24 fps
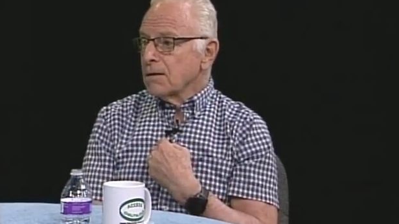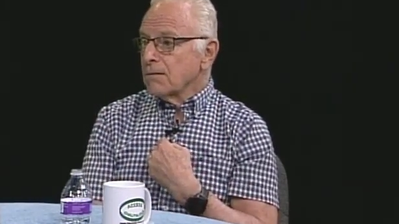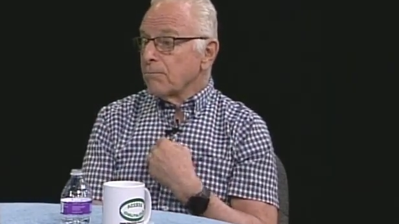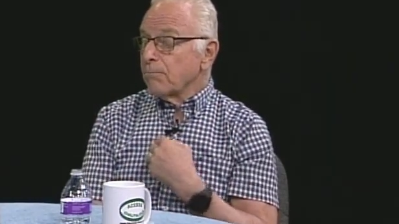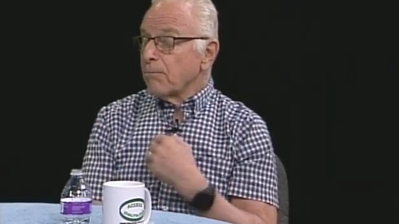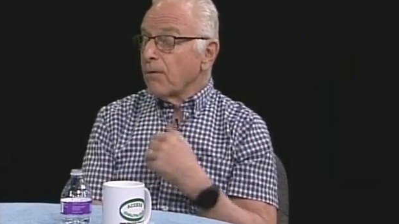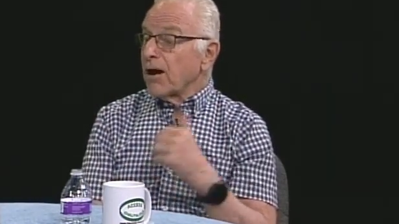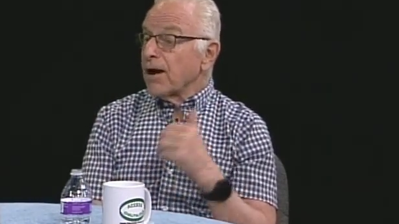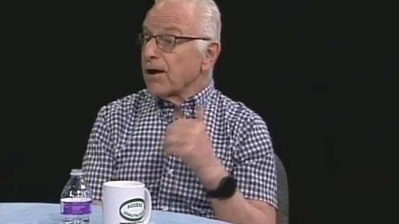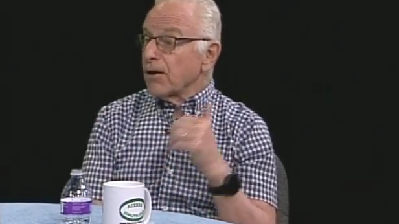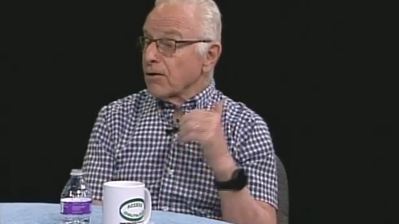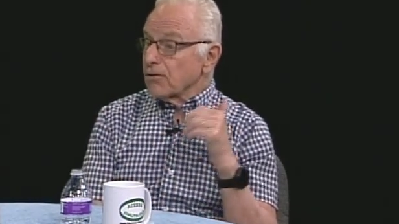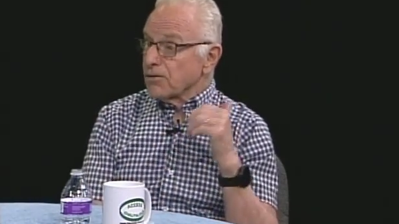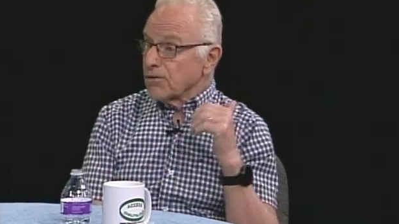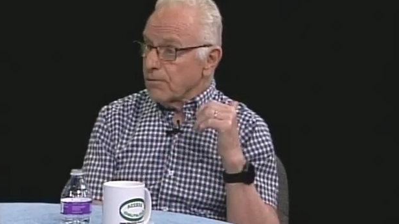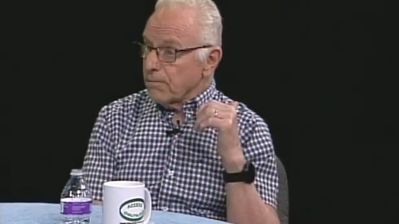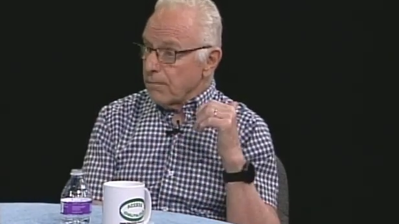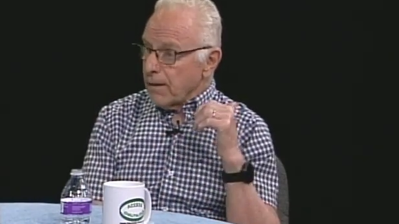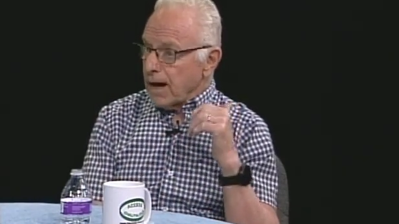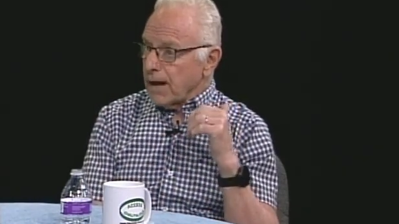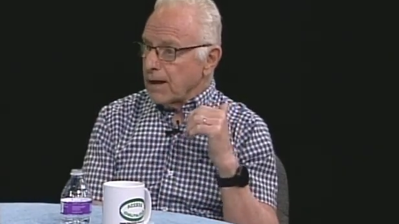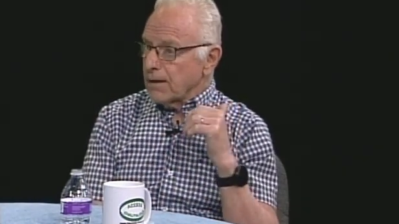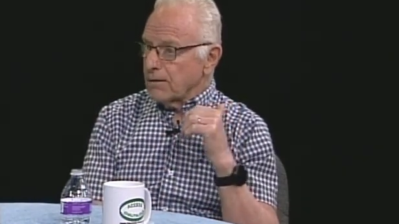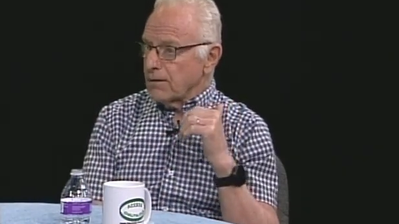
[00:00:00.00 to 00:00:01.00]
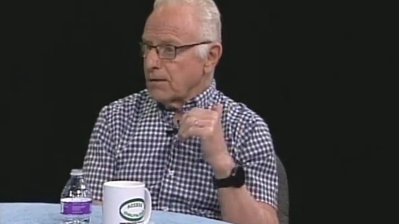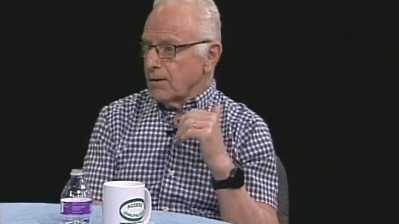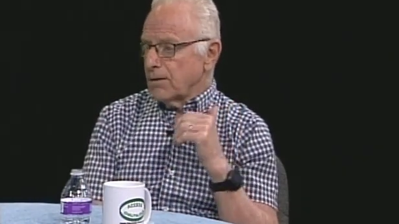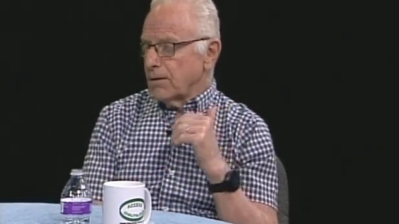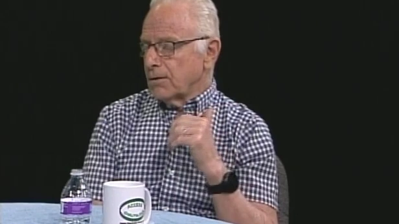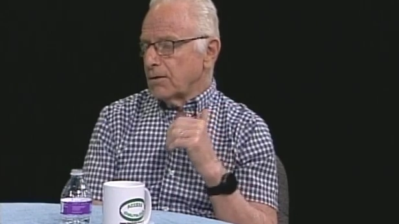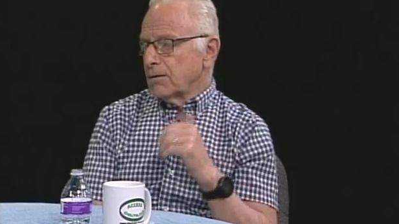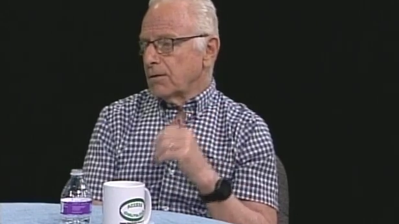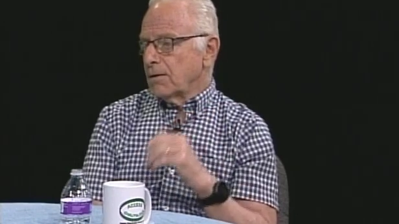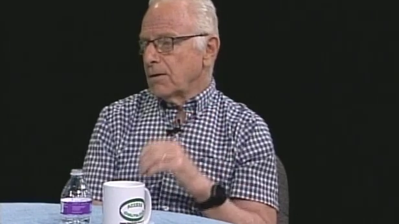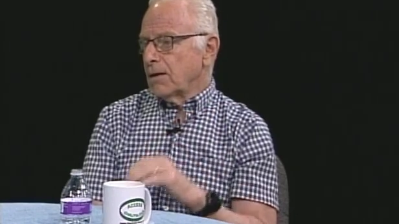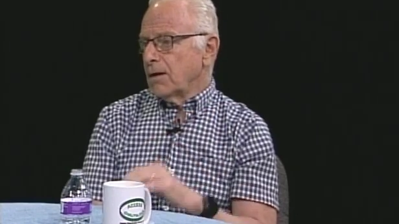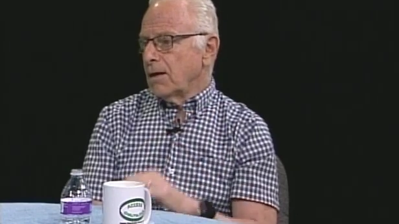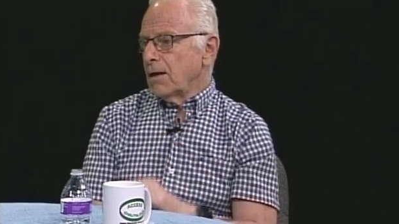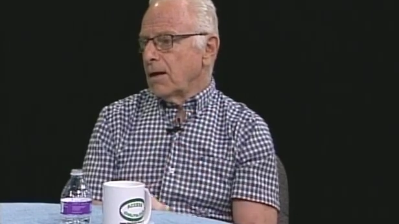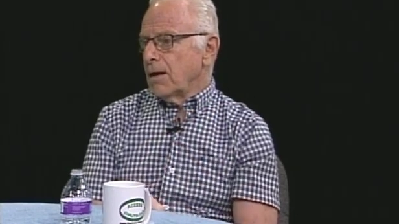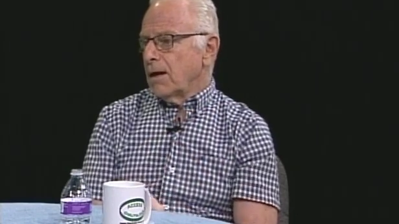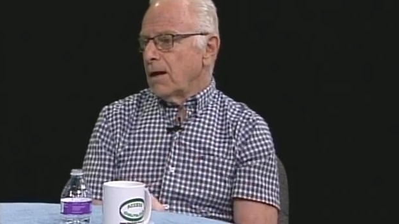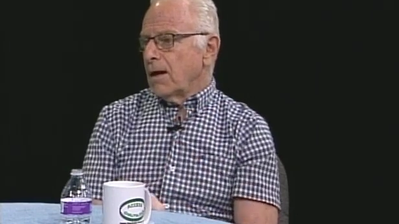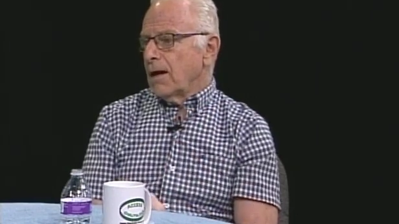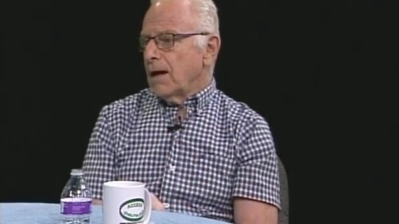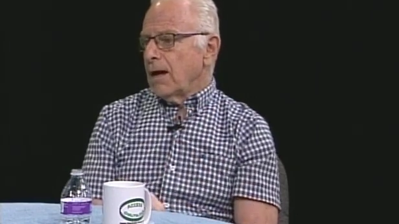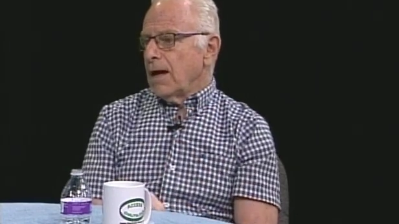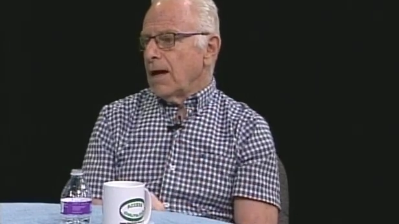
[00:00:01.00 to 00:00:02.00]
by our demand here.
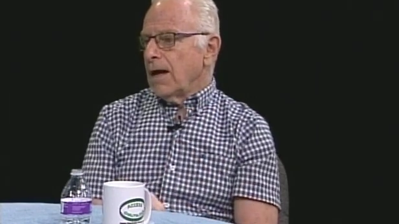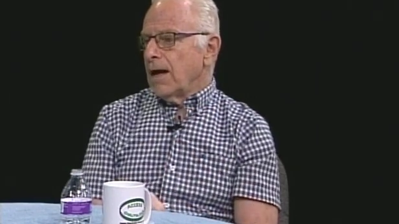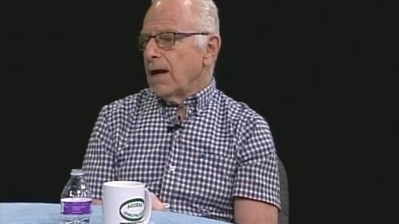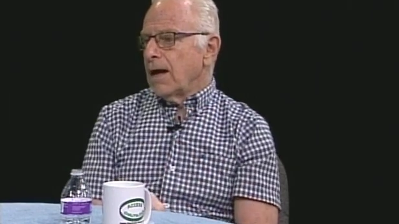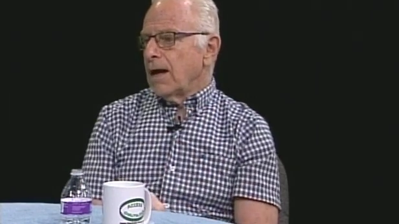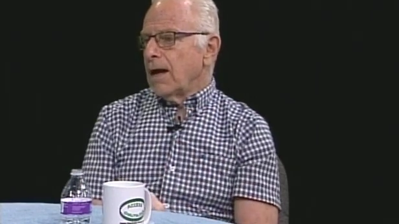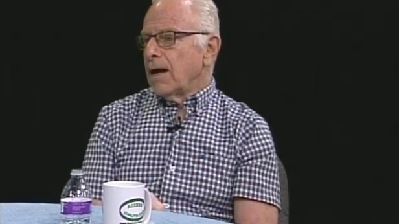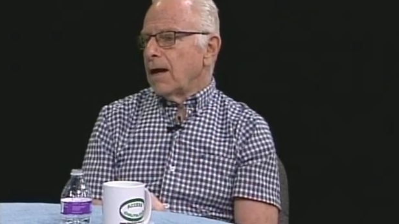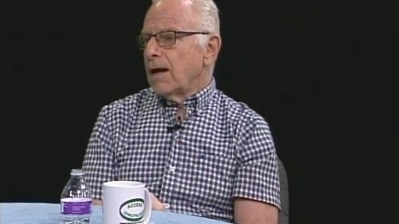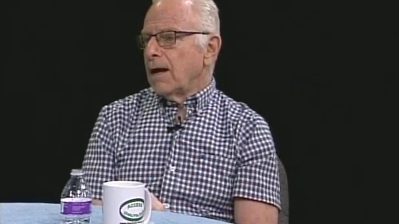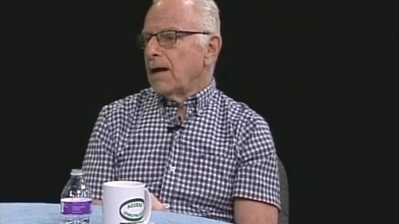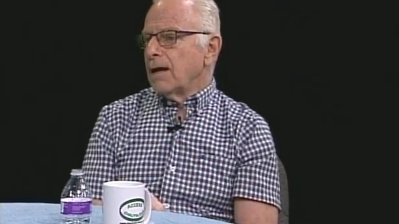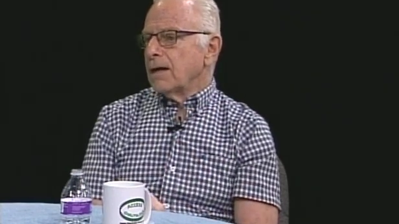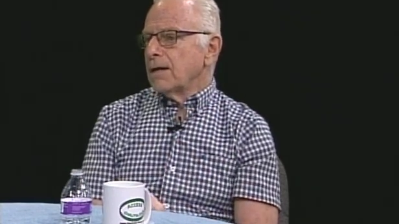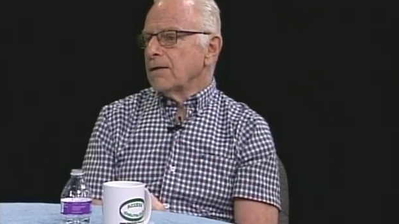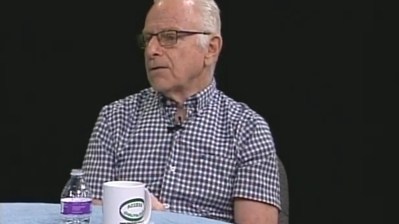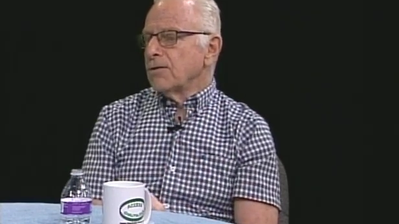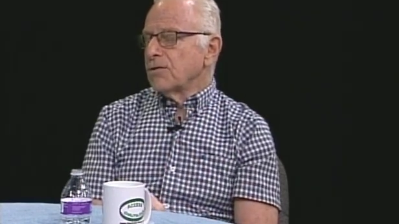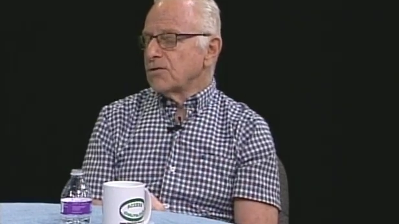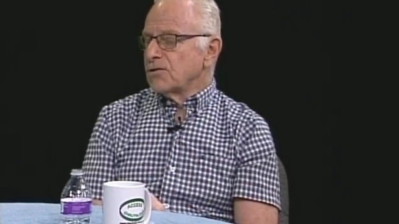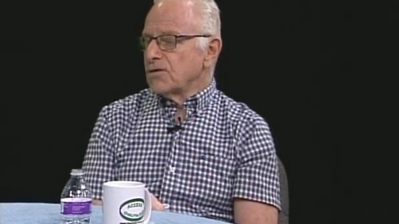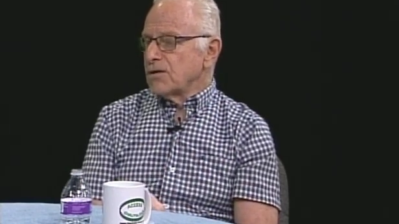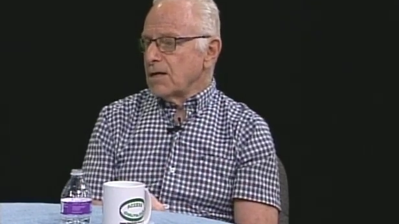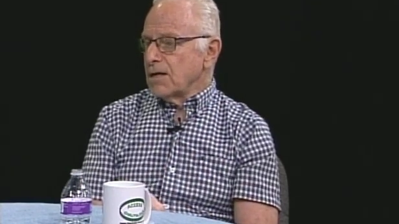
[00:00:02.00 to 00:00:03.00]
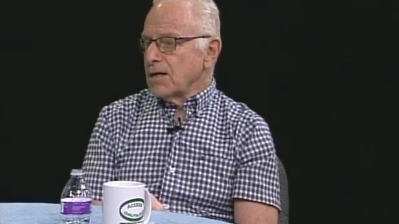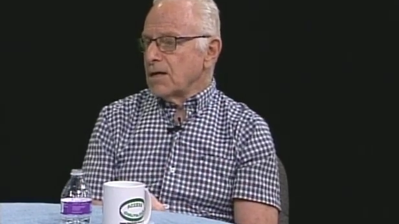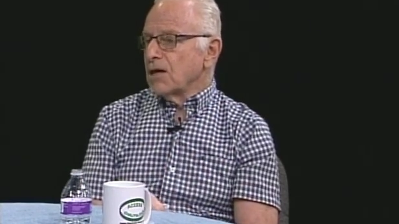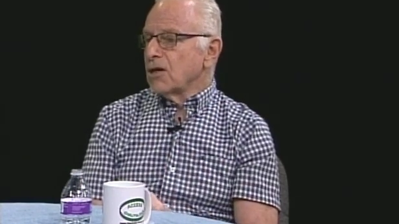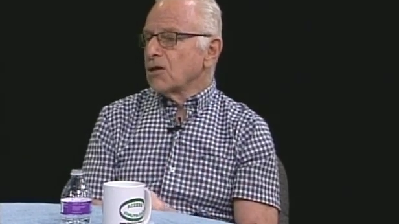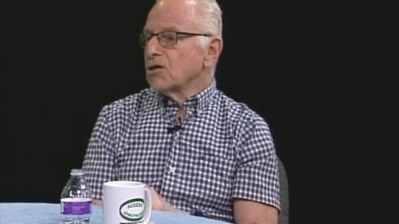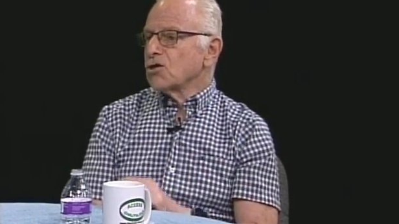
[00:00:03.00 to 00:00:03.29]
Oh. You see, oh.